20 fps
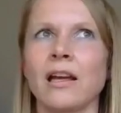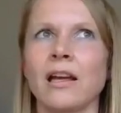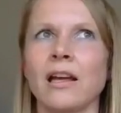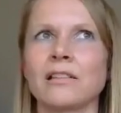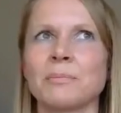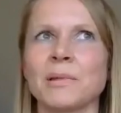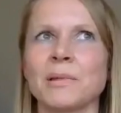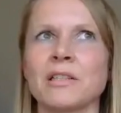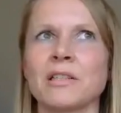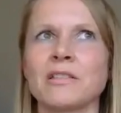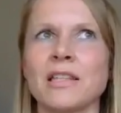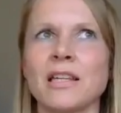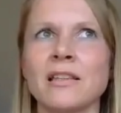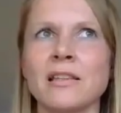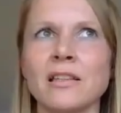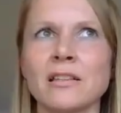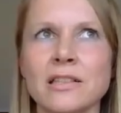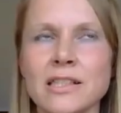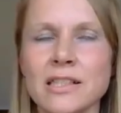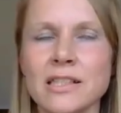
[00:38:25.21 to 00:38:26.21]
So because then
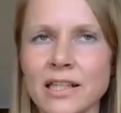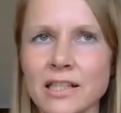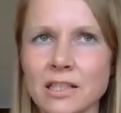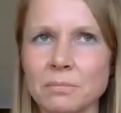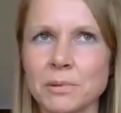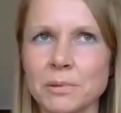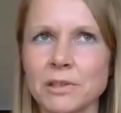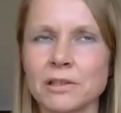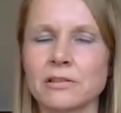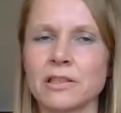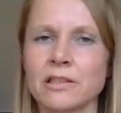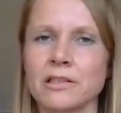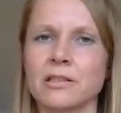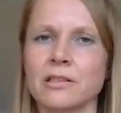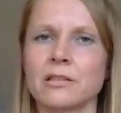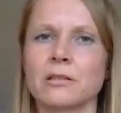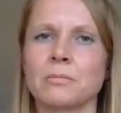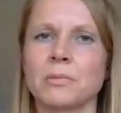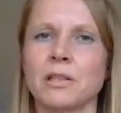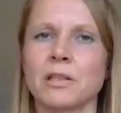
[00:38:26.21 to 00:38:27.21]
there is
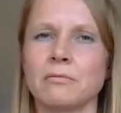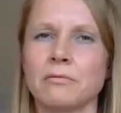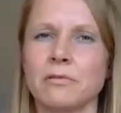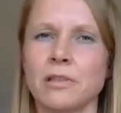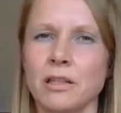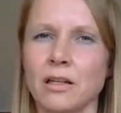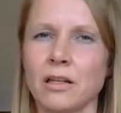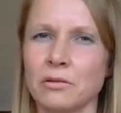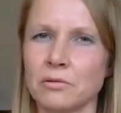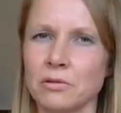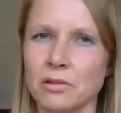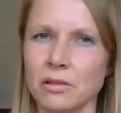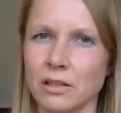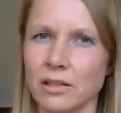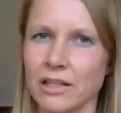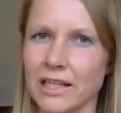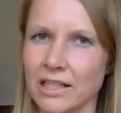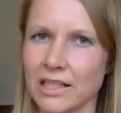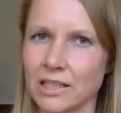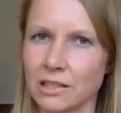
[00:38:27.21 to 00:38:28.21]
experience, but without the
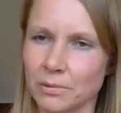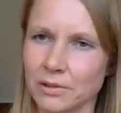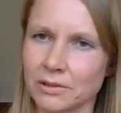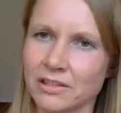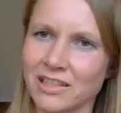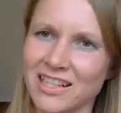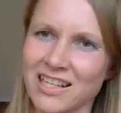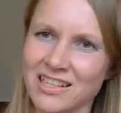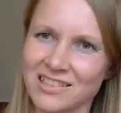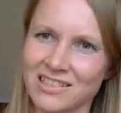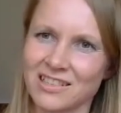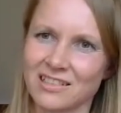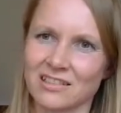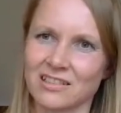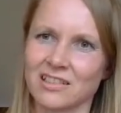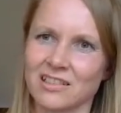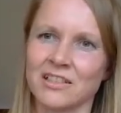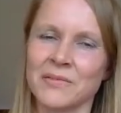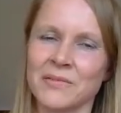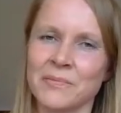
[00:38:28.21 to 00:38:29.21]

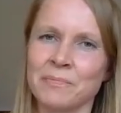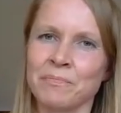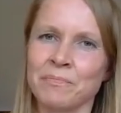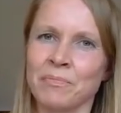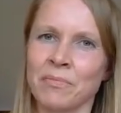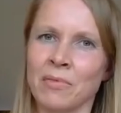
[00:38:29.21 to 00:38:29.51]
experiencer.